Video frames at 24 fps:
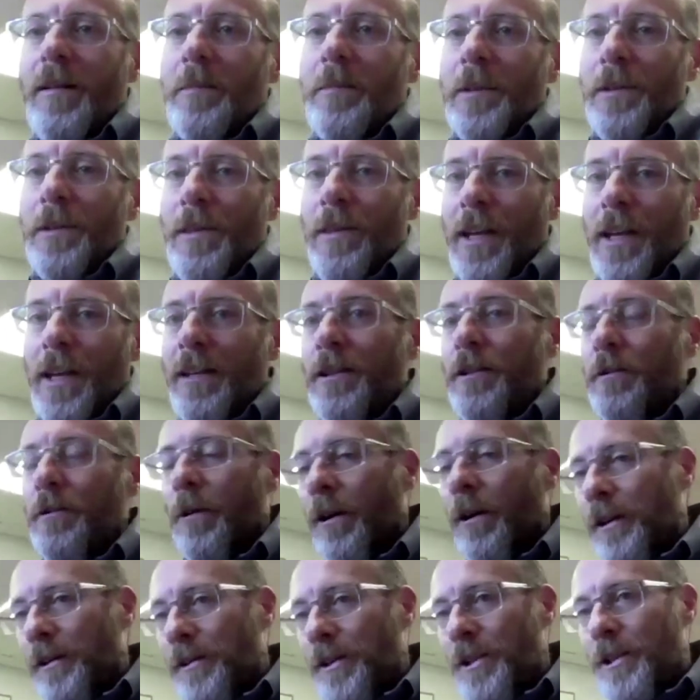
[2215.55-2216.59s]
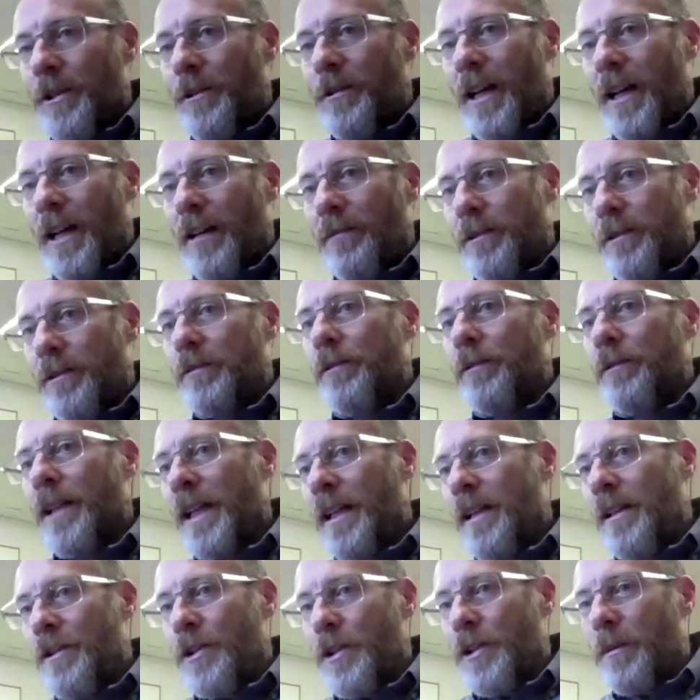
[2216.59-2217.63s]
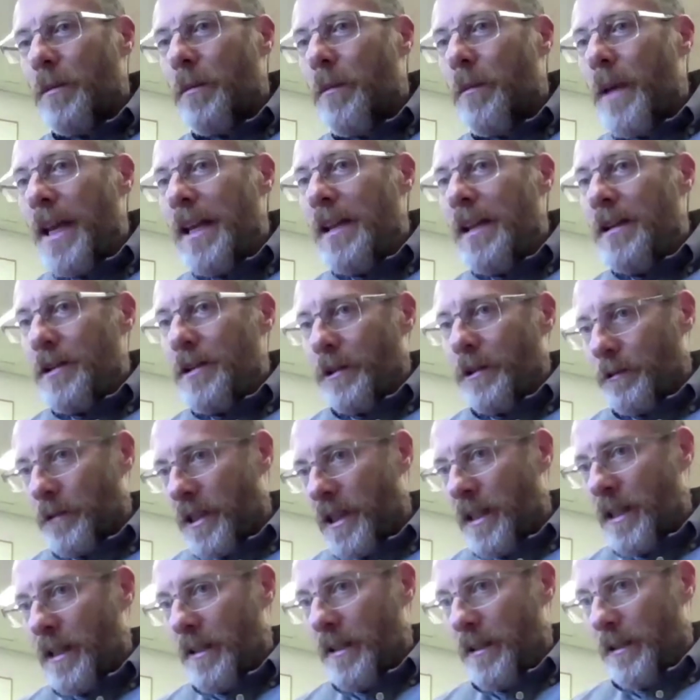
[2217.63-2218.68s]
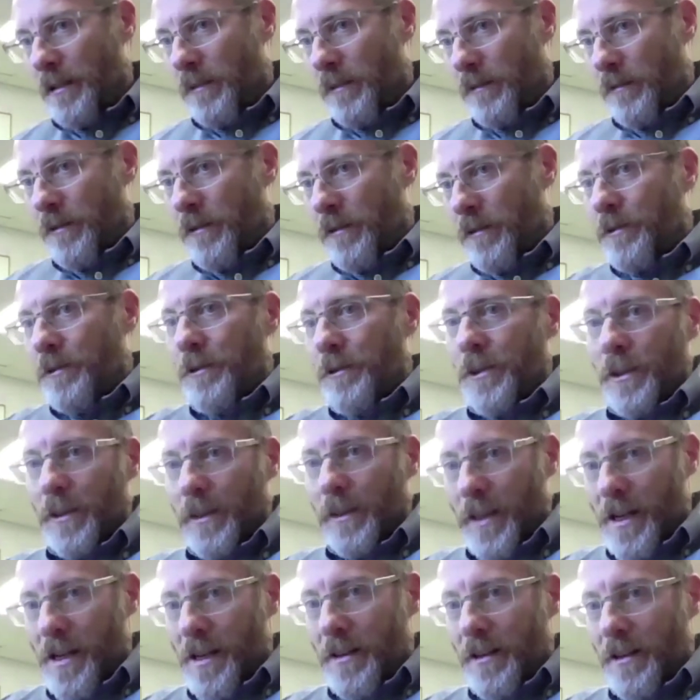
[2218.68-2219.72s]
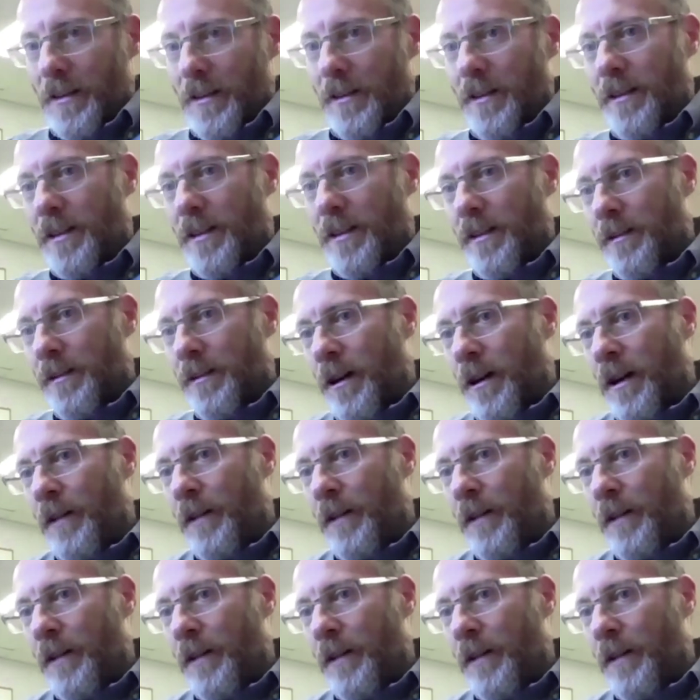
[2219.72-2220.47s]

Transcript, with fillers: But then you also have to raise your basal rate through the night to